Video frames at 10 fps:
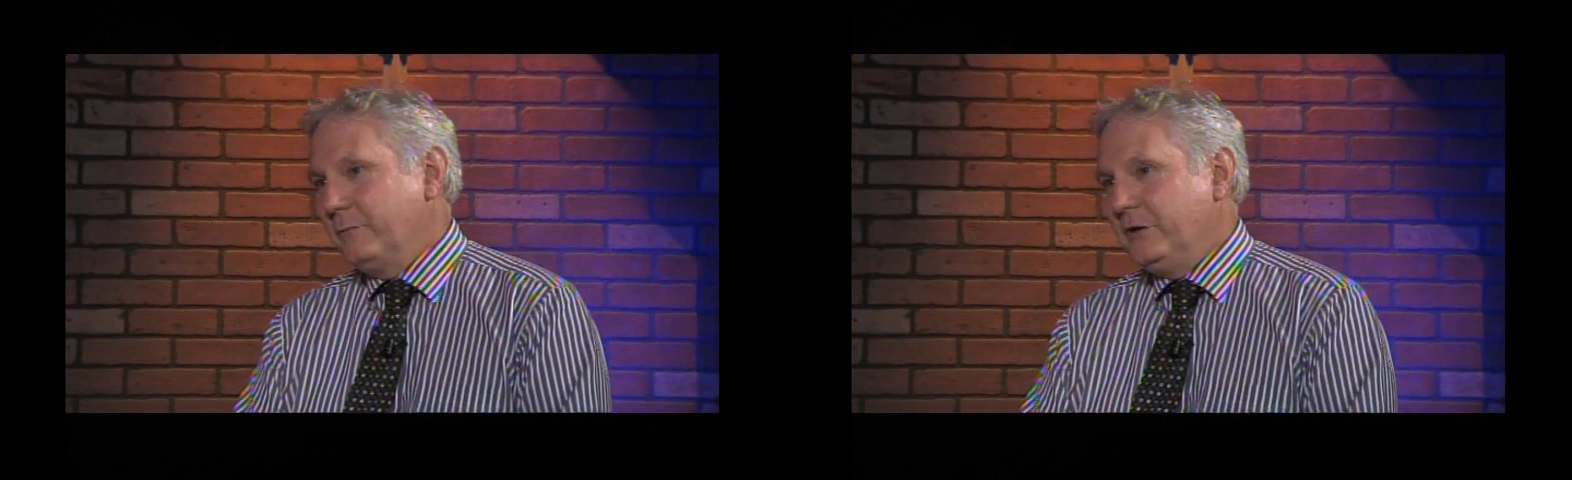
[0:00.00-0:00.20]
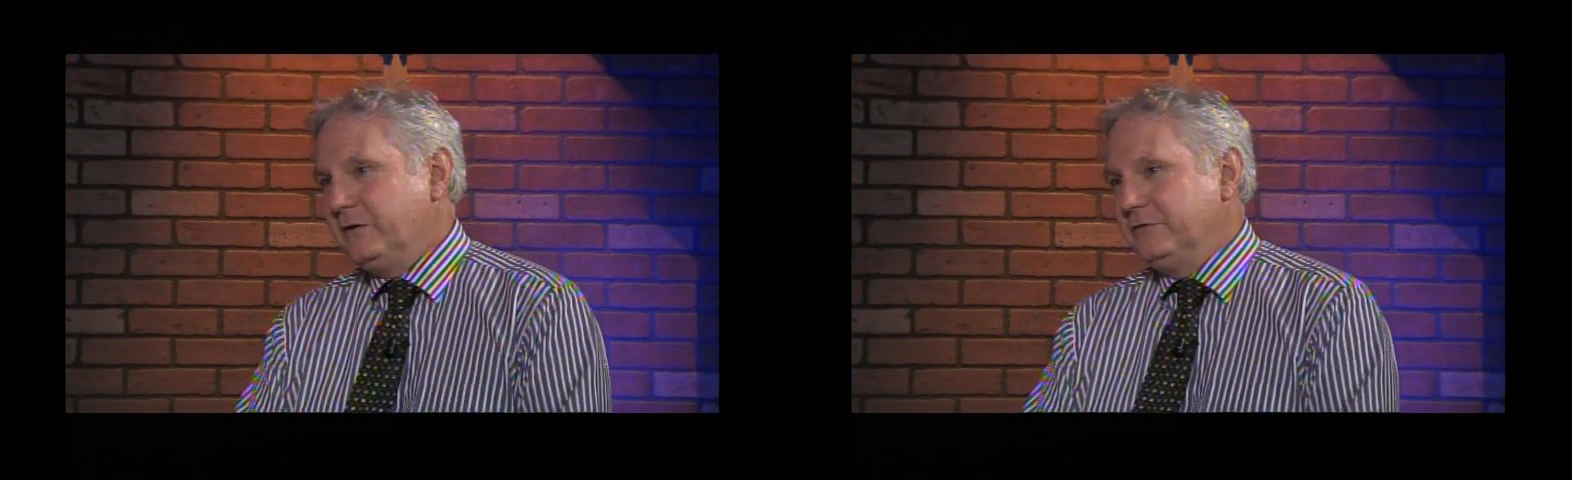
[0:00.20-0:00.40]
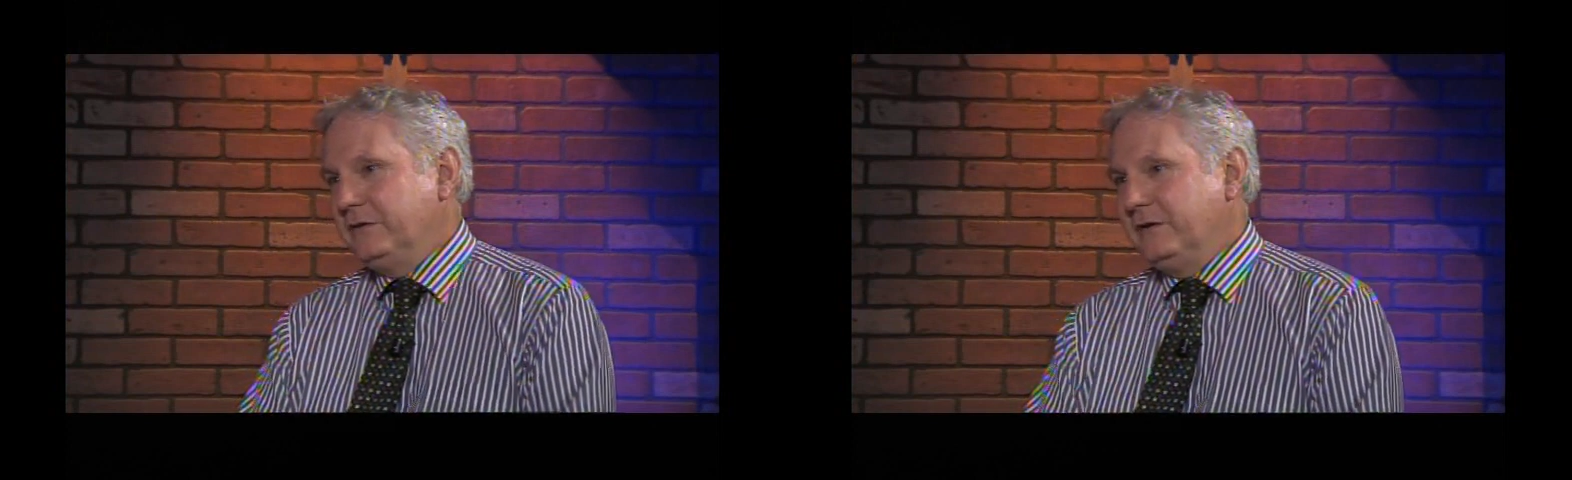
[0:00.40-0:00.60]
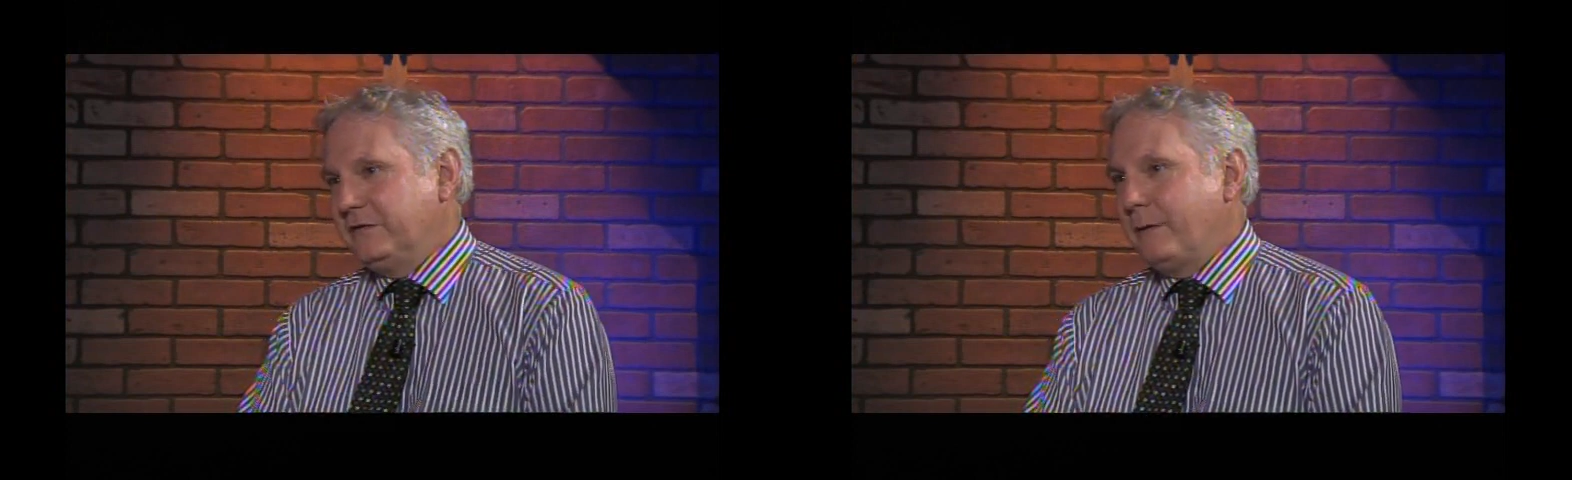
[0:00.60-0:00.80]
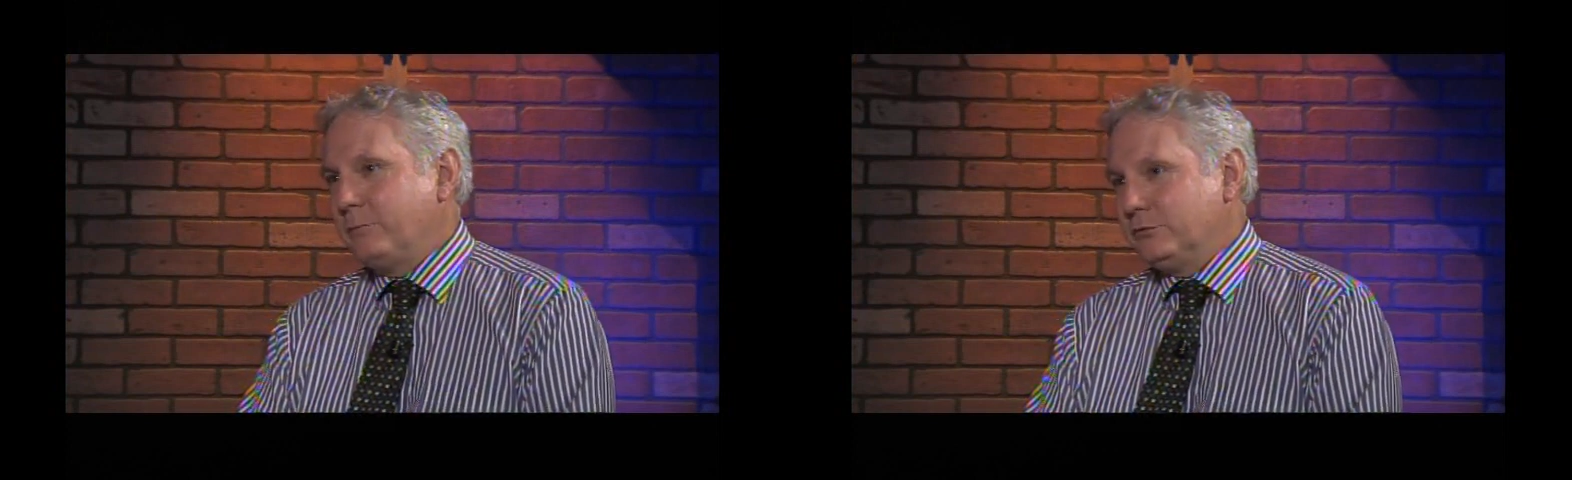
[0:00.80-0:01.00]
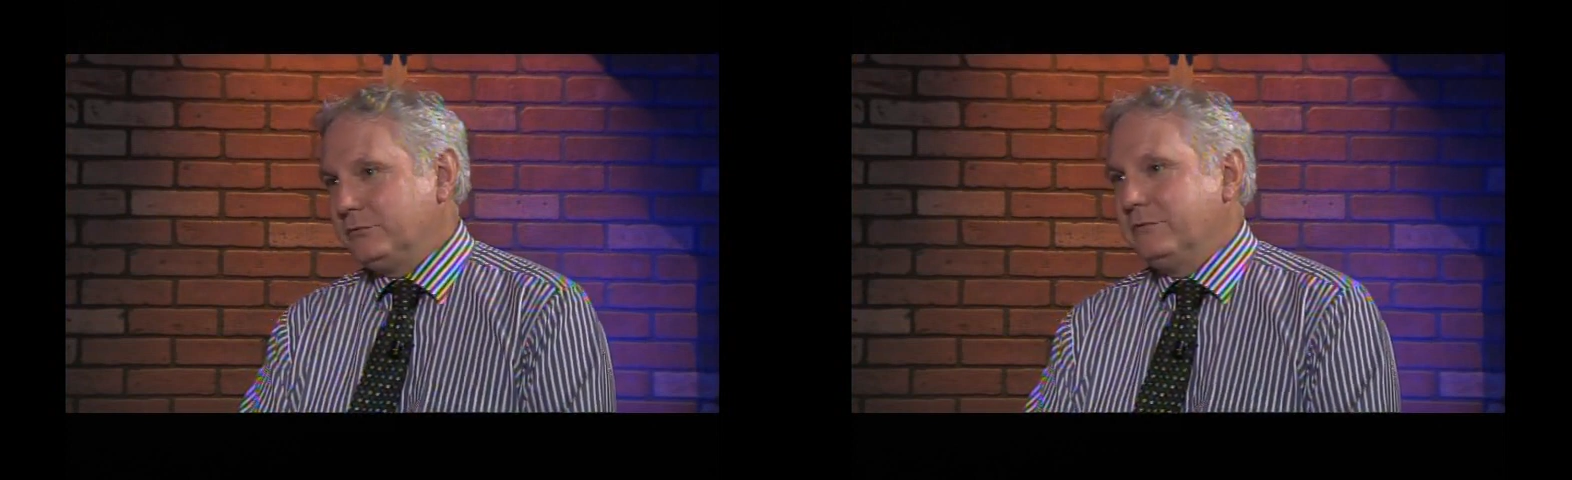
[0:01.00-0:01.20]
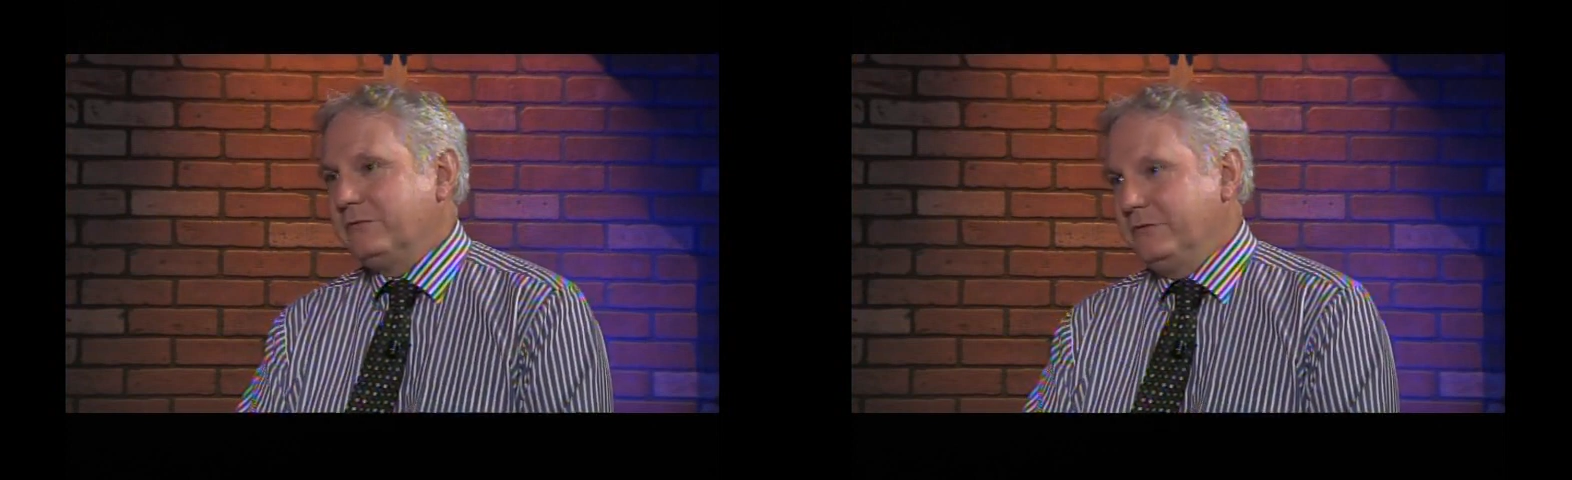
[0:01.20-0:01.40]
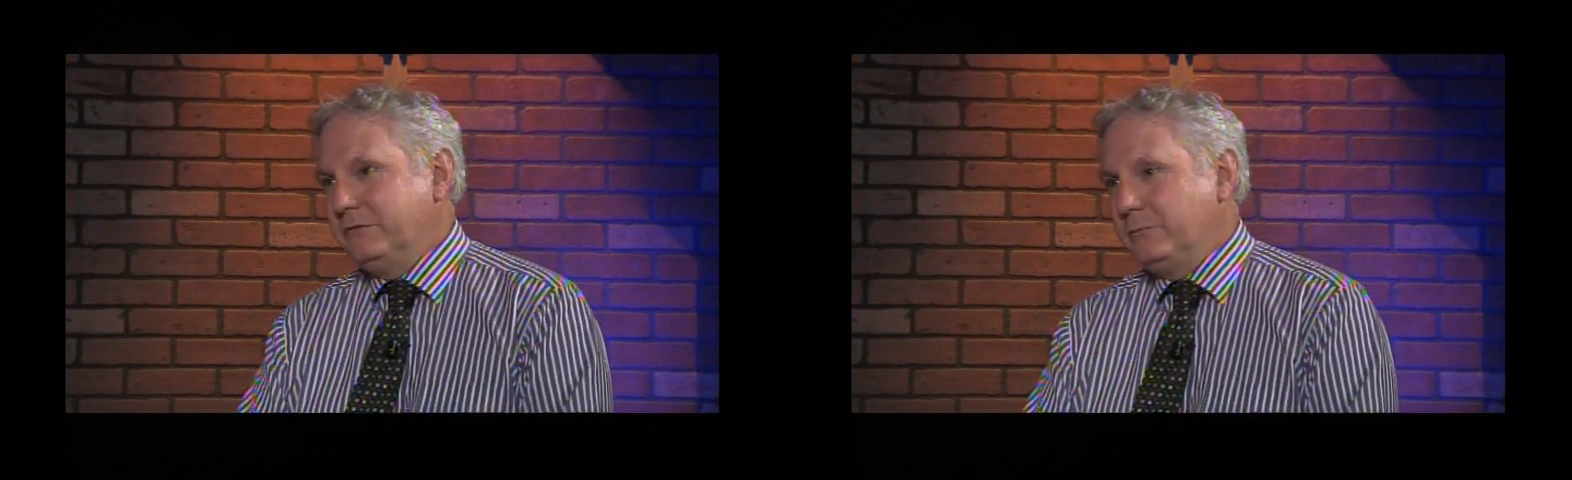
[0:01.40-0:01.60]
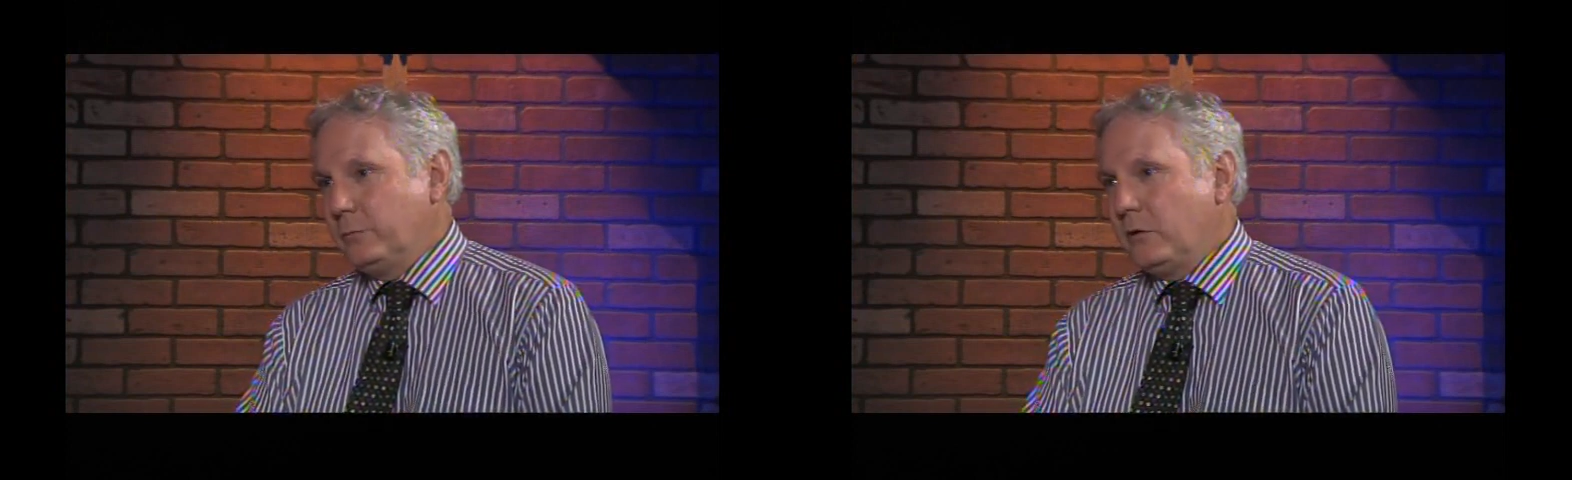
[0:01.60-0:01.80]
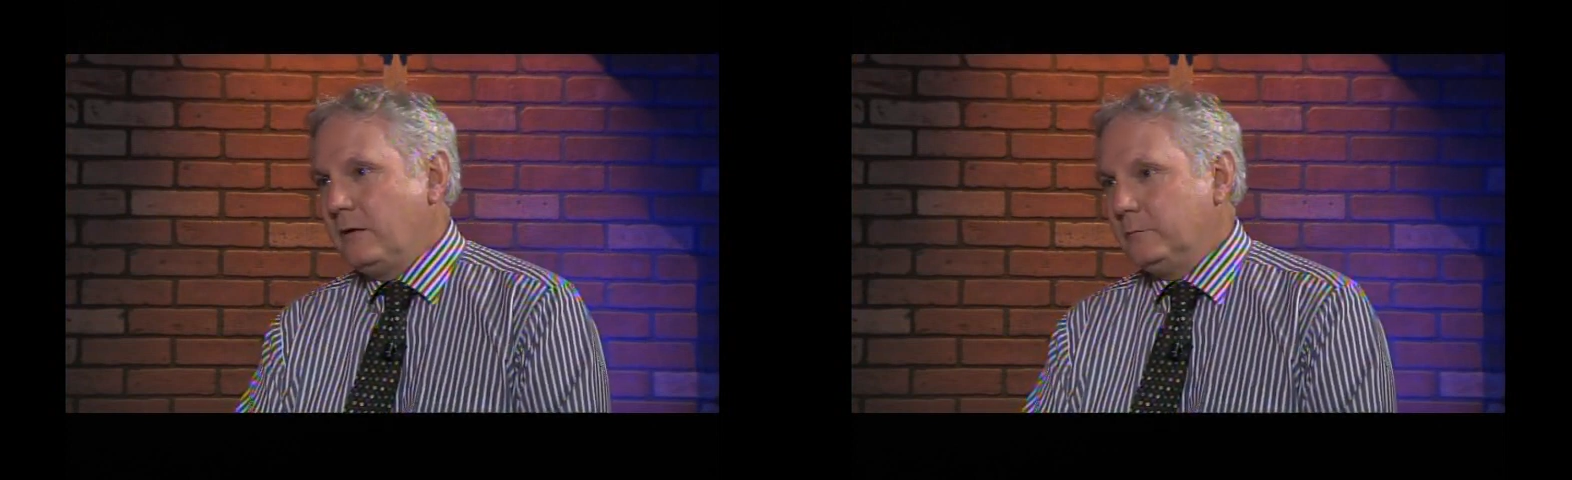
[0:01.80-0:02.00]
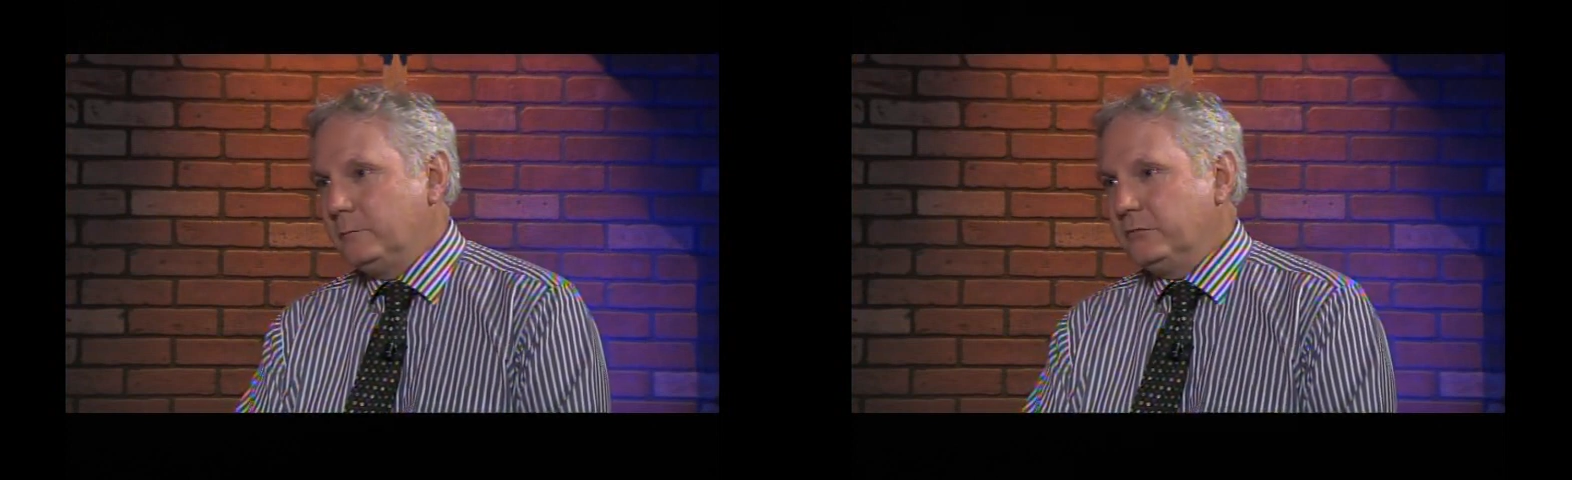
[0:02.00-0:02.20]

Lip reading: because of the temperatures, is the problem.